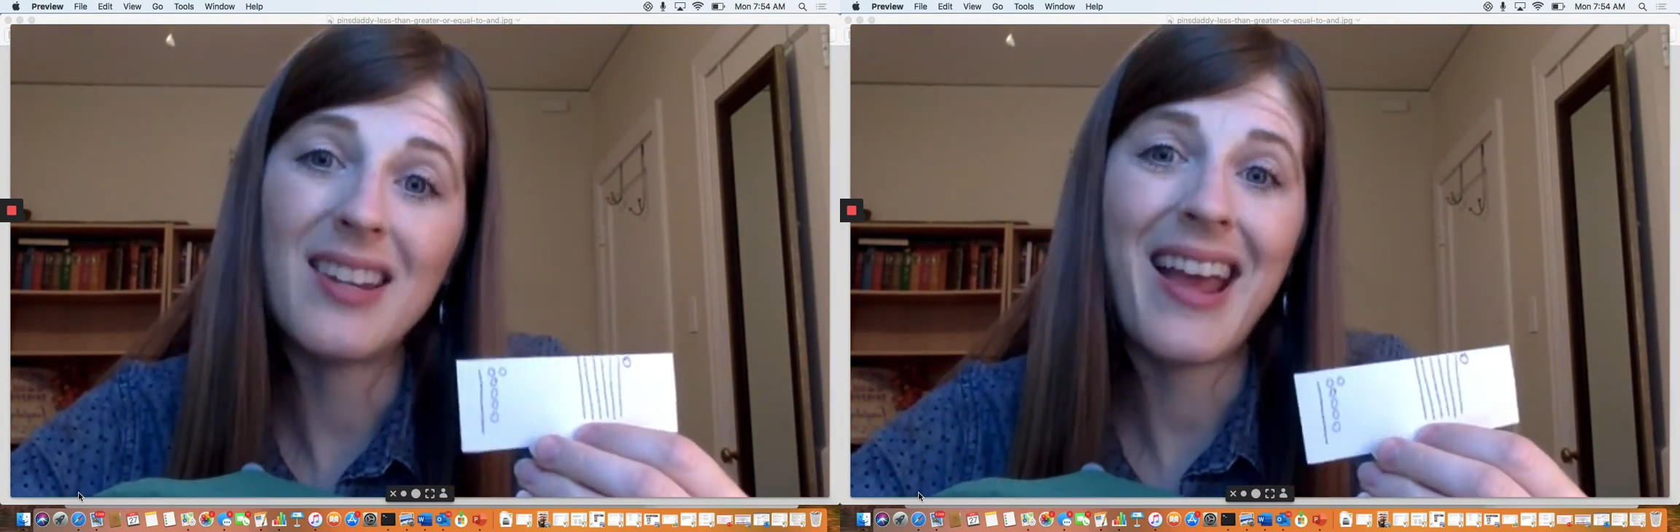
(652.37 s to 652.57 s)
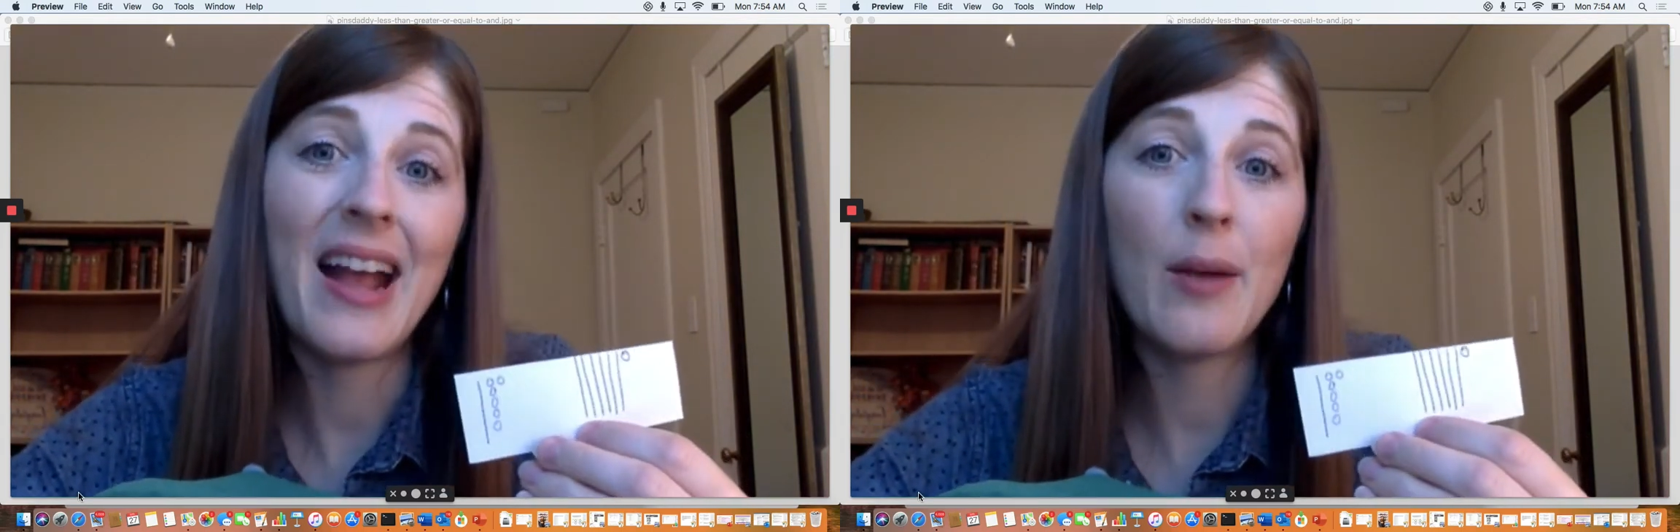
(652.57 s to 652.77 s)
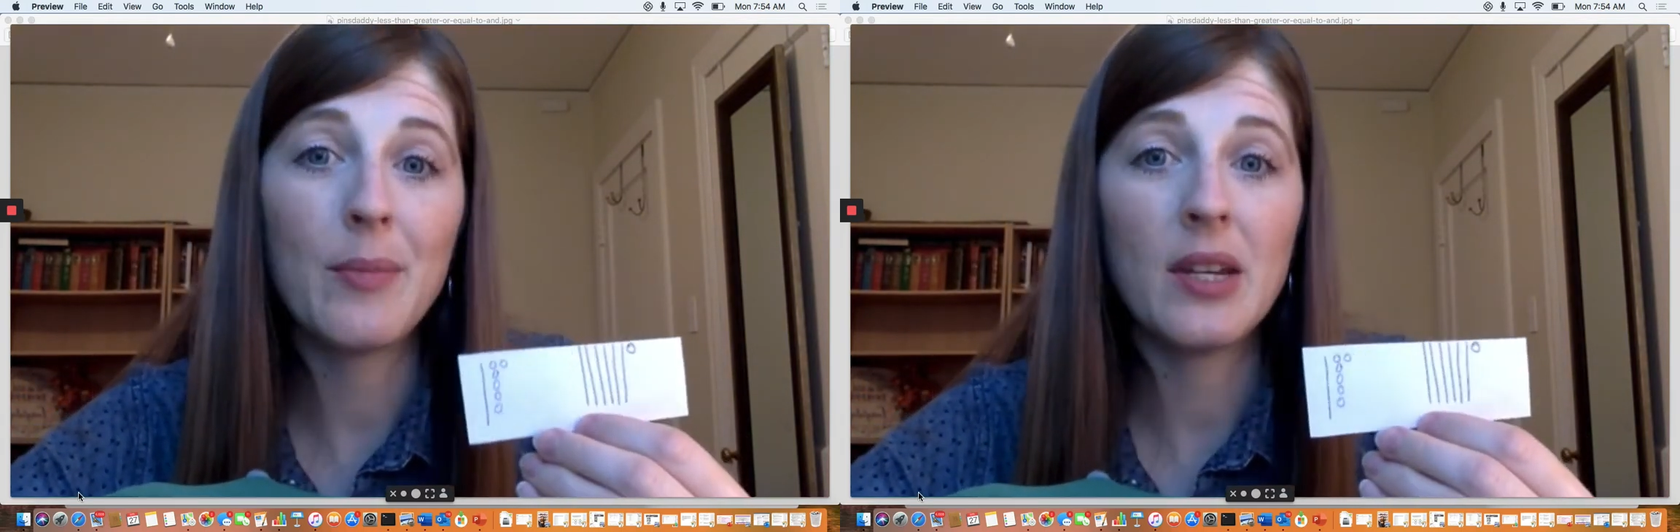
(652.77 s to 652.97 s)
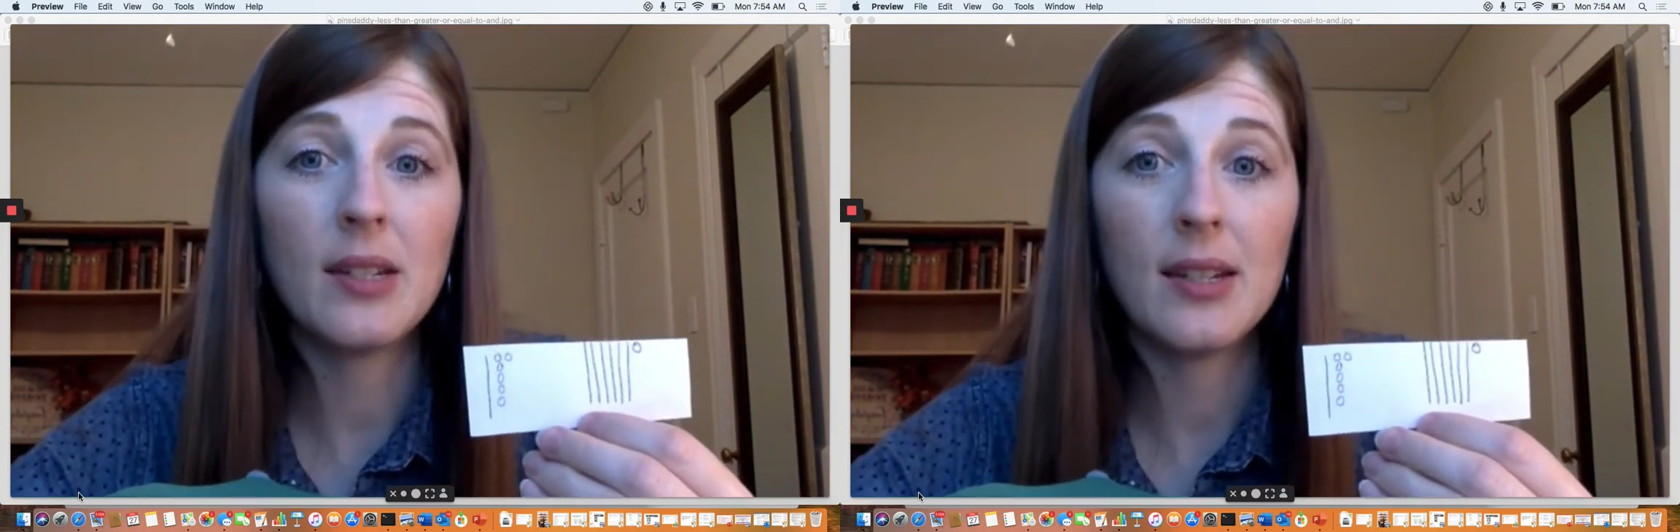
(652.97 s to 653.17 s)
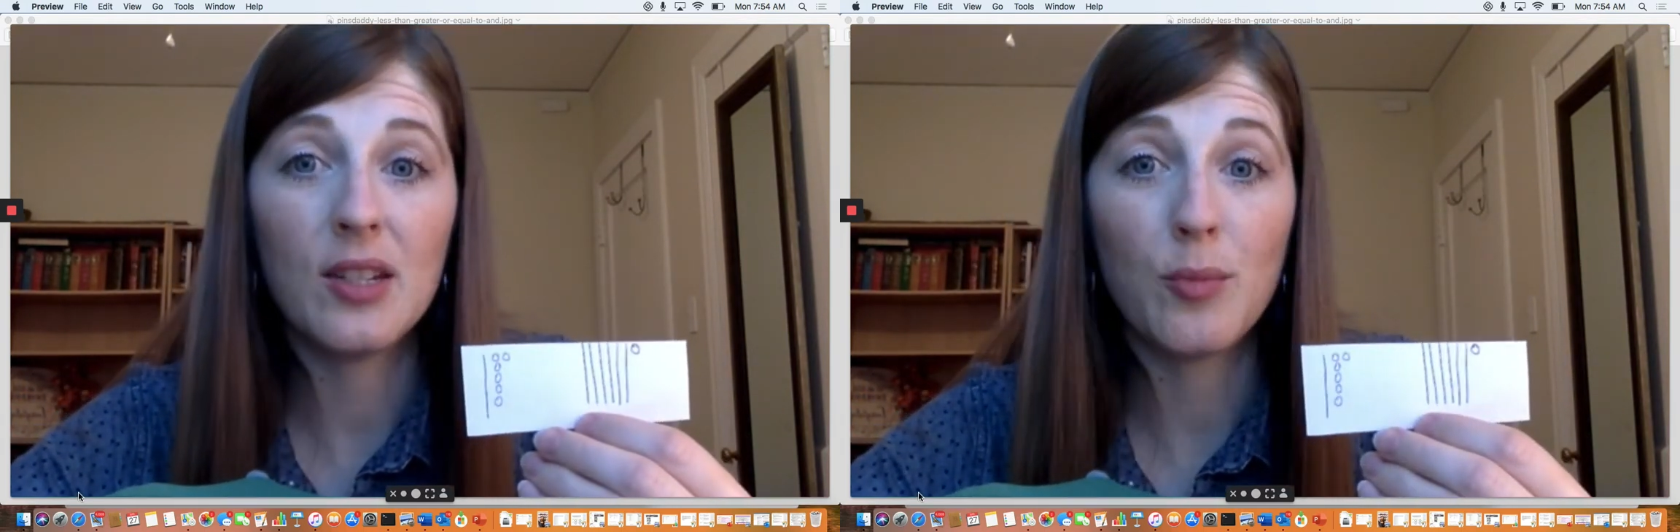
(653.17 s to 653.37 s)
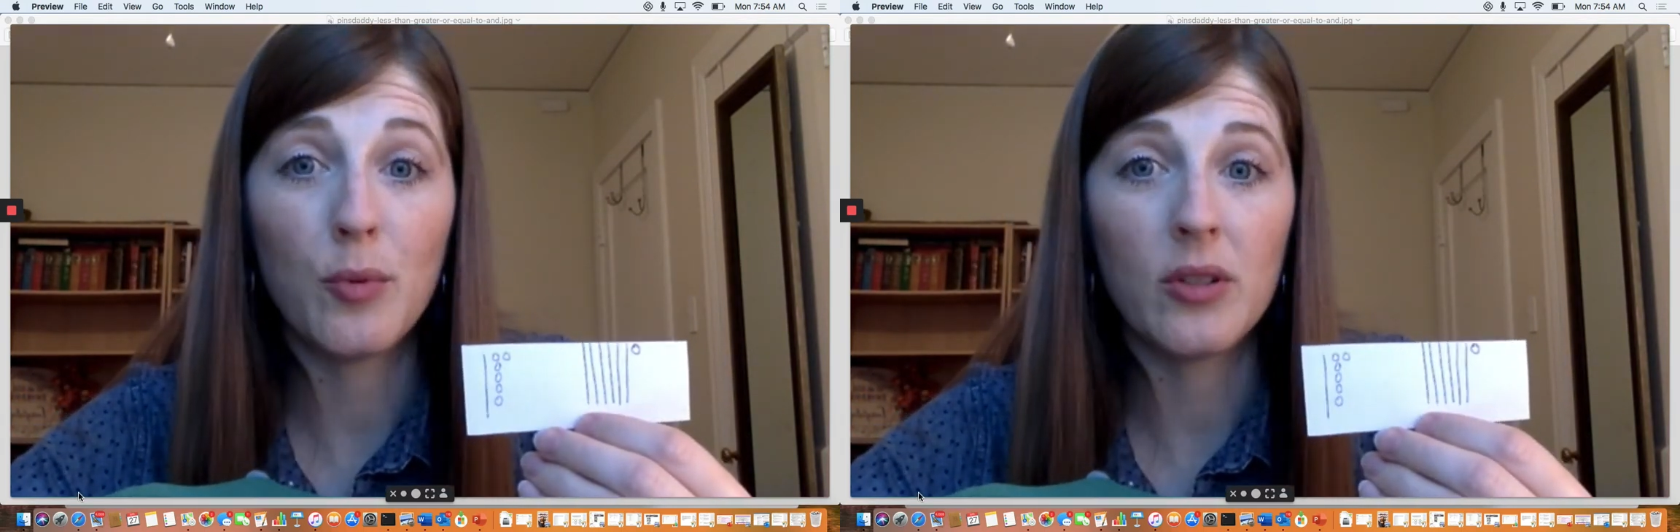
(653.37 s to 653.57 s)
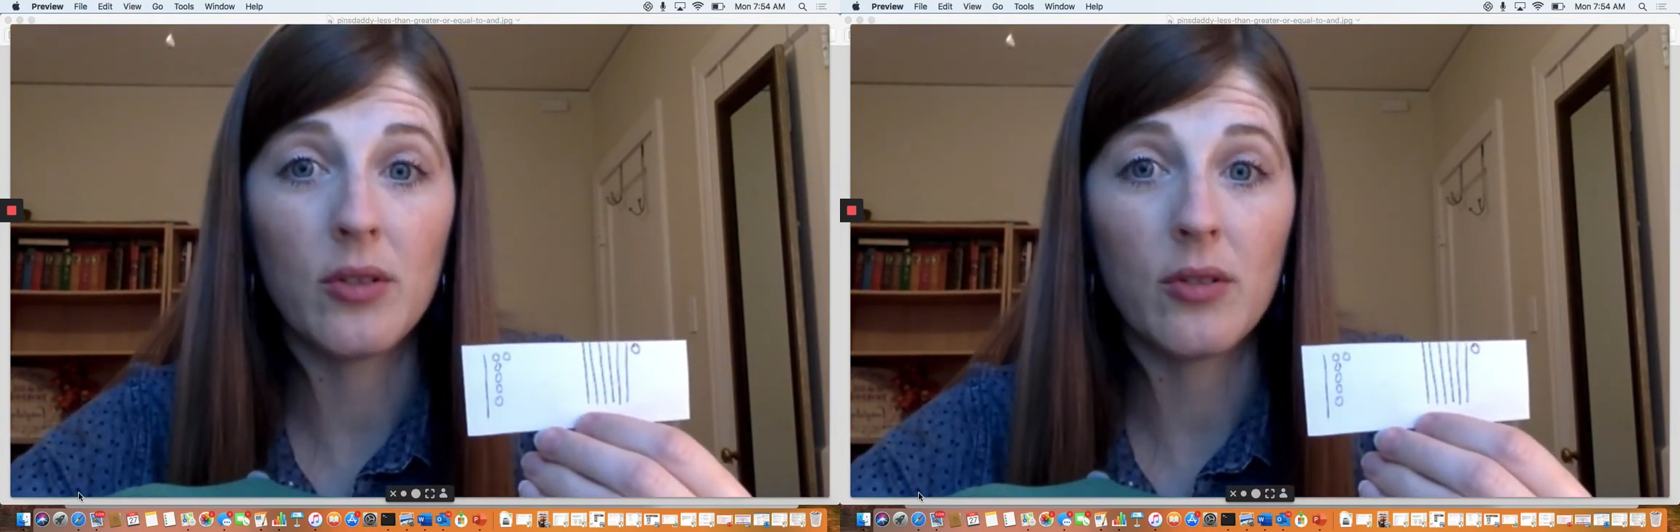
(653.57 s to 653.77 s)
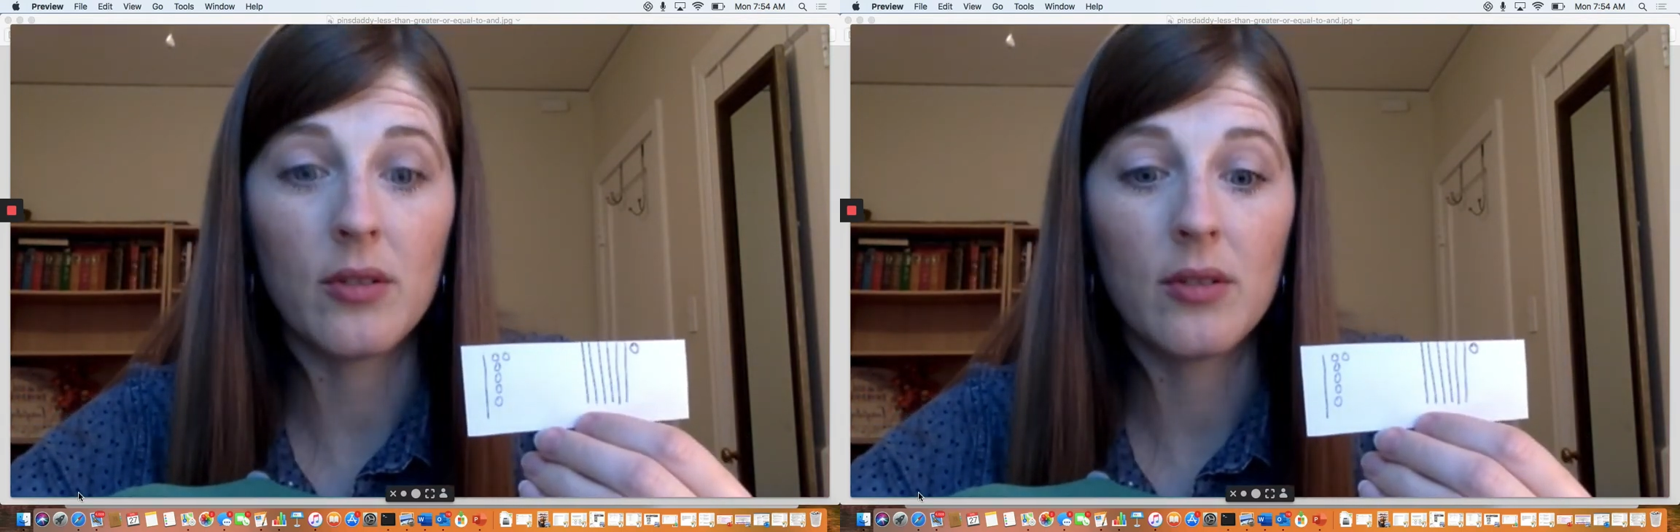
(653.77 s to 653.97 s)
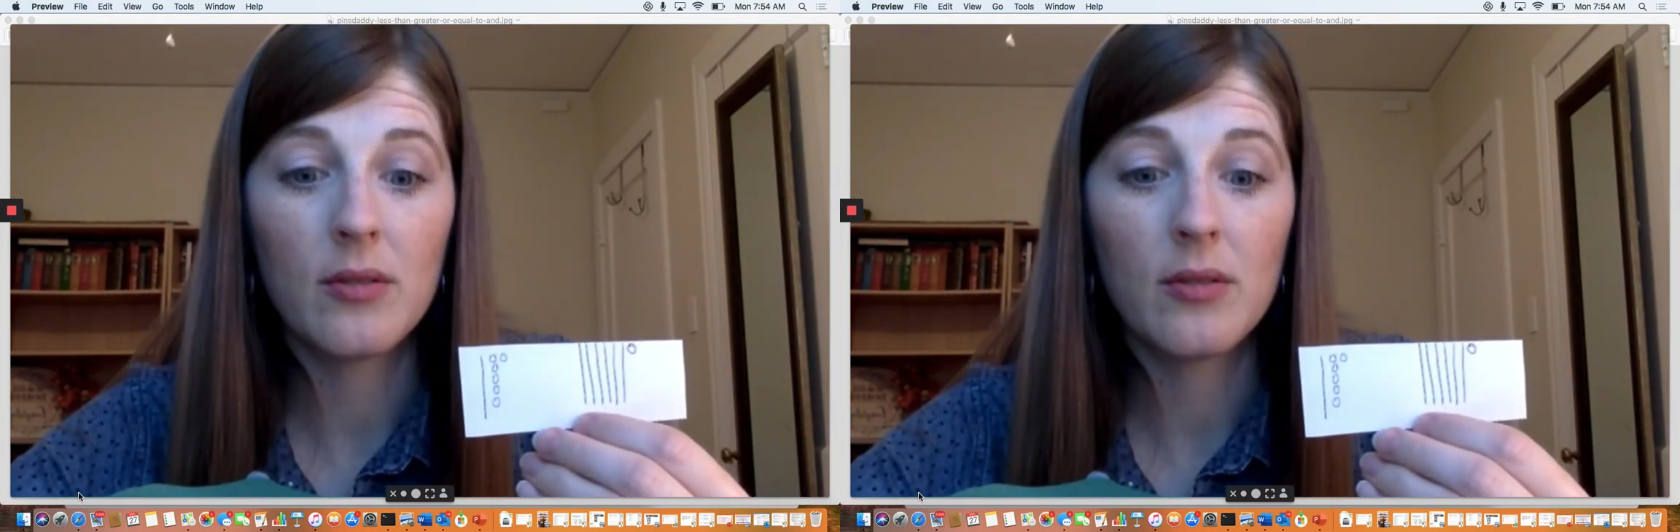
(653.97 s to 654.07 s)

how many tens, boys and girls?